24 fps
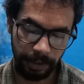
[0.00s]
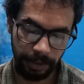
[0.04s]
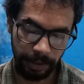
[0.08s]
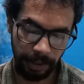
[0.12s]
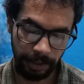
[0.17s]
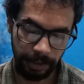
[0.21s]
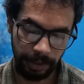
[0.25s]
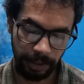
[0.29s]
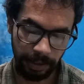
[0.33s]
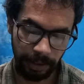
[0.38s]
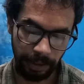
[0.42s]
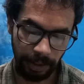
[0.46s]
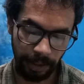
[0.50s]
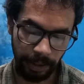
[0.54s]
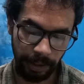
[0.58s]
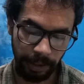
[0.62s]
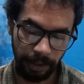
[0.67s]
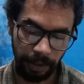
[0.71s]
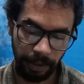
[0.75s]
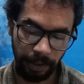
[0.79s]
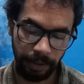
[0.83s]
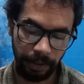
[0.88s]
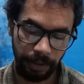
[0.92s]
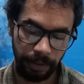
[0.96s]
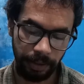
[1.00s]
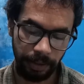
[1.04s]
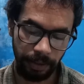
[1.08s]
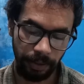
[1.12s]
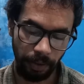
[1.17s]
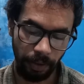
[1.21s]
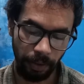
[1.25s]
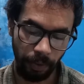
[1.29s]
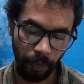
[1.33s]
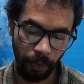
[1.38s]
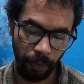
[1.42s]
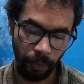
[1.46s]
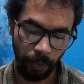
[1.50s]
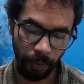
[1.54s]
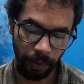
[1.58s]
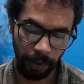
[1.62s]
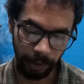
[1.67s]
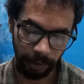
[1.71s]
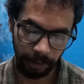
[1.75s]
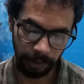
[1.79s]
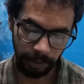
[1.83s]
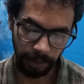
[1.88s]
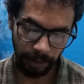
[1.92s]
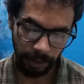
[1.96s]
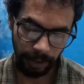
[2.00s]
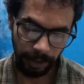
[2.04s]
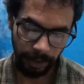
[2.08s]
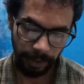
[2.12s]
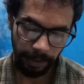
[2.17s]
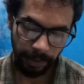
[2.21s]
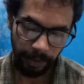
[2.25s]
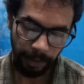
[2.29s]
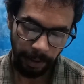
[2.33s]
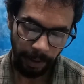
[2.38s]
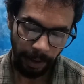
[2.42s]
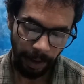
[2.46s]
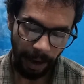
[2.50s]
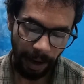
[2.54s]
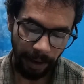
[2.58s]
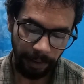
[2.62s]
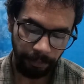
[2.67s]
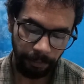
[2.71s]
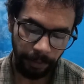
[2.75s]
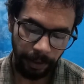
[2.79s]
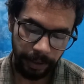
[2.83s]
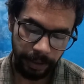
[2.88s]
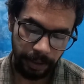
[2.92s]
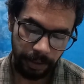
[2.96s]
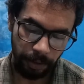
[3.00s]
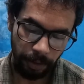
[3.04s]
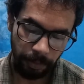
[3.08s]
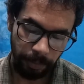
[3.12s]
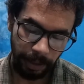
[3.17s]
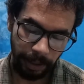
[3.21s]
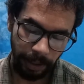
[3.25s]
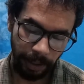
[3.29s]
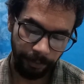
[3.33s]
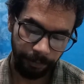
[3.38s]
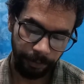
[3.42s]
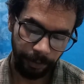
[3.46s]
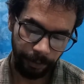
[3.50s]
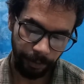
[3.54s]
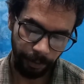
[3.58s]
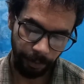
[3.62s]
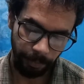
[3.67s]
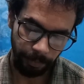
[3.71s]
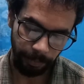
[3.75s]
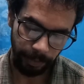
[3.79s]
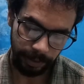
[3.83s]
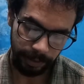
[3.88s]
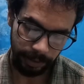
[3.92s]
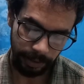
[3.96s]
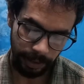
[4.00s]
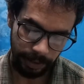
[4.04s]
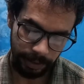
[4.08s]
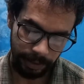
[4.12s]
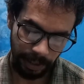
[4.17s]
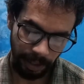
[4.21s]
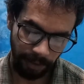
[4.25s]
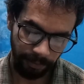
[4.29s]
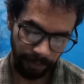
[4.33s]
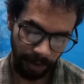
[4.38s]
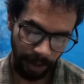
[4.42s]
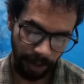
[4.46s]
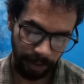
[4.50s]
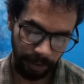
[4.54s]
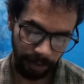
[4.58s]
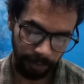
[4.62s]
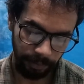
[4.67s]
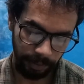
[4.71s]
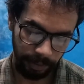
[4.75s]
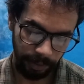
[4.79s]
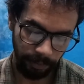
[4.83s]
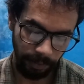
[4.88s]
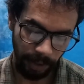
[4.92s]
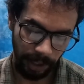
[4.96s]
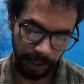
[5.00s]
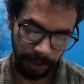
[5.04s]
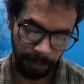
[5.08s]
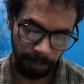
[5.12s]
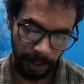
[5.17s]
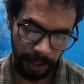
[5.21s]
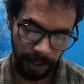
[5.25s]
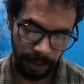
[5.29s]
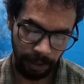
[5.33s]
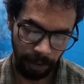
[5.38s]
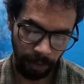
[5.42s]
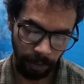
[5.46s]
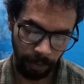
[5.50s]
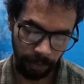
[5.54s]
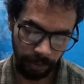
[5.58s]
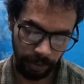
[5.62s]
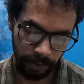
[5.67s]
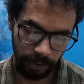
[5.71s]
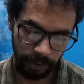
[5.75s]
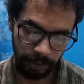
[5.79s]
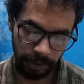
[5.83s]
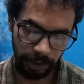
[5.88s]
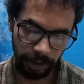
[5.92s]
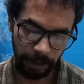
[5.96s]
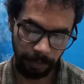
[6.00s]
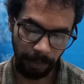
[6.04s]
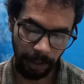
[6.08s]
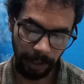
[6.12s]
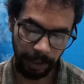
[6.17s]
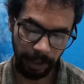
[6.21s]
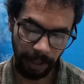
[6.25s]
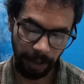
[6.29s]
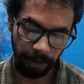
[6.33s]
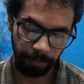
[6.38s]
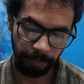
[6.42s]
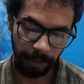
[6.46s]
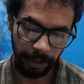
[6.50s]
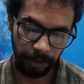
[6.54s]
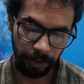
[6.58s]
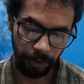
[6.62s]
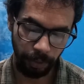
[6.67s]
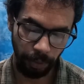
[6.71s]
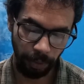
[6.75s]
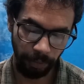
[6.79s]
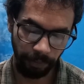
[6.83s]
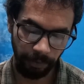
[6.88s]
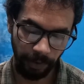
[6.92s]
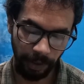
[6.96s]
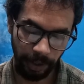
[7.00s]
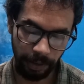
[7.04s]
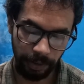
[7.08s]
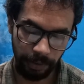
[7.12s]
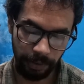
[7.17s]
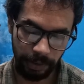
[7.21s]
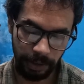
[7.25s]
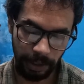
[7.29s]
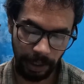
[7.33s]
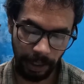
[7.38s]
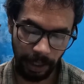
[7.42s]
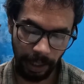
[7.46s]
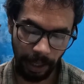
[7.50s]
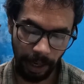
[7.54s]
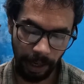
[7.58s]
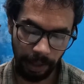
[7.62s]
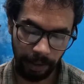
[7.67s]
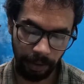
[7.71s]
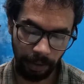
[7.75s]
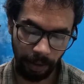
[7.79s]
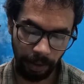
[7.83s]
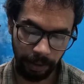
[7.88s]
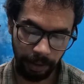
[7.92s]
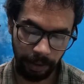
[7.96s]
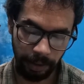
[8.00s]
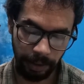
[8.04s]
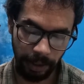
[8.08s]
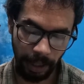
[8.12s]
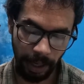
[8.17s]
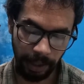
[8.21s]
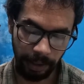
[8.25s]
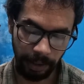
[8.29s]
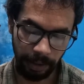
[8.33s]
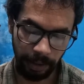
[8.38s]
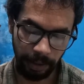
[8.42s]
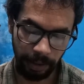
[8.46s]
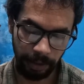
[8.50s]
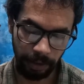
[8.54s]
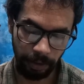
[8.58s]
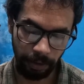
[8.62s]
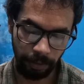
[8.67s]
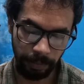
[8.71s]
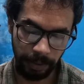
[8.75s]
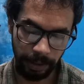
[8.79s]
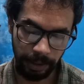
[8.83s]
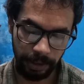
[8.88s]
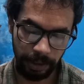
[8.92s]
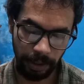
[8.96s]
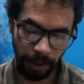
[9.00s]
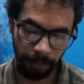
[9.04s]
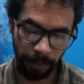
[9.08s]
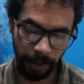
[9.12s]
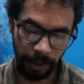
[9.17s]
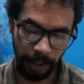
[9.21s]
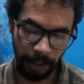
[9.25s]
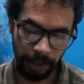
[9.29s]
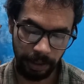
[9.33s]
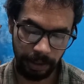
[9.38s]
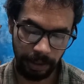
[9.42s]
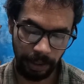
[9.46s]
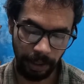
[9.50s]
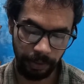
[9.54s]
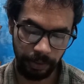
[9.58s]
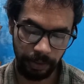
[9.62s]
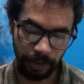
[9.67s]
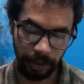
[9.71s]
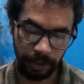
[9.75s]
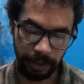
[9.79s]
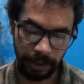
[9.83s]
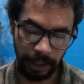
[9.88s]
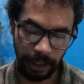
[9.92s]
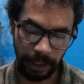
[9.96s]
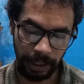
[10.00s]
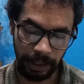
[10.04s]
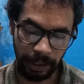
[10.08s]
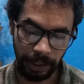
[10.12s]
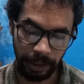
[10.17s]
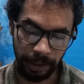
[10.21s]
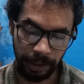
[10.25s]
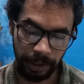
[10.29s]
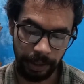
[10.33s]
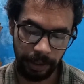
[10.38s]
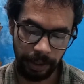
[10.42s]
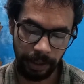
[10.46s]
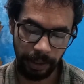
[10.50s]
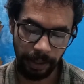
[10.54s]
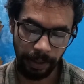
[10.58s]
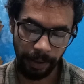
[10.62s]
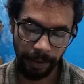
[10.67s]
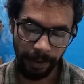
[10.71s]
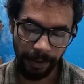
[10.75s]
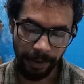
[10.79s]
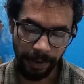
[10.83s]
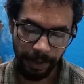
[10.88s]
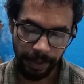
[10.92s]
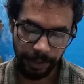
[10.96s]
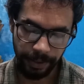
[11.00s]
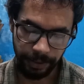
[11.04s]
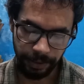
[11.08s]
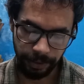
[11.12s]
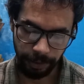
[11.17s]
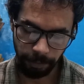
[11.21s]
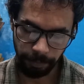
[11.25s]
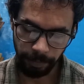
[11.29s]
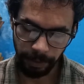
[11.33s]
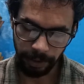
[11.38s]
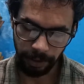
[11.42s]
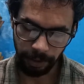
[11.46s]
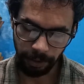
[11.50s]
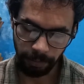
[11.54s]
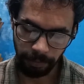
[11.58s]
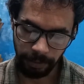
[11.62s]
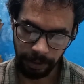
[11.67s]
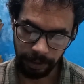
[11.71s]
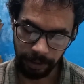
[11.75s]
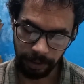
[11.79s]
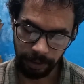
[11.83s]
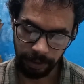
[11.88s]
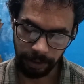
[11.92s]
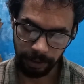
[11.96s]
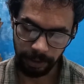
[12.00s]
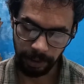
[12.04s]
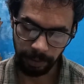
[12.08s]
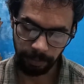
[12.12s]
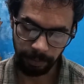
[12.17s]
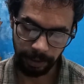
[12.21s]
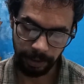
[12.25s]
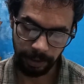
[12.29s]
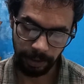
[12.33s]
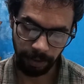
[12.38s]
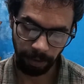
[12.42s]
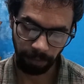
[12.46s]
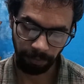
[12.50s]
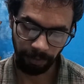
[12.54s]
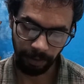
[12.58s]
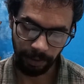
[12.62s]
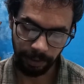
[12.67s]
said gently, return to your own work. At once, Yumi left the room, but this left Hana with the white man alone. She might have been too afraid to stay had not her anger at Yumi's stubbornness now sustained her. Stupid Yumi, she muttered